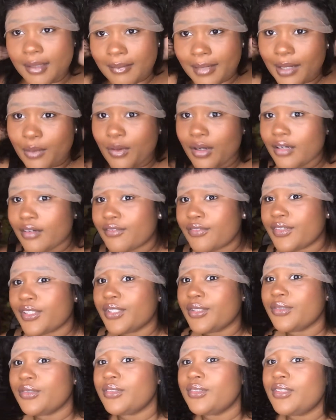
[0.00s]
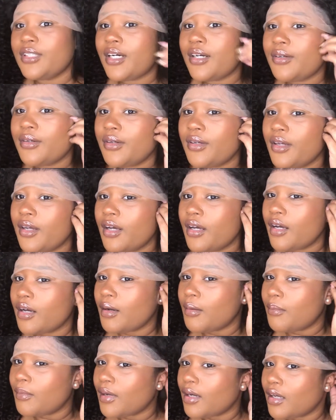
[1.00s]
may work for you, you know.
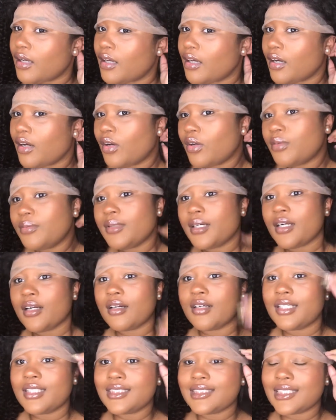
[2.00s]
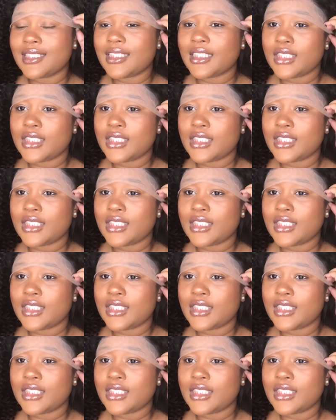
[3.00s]
But homegirl is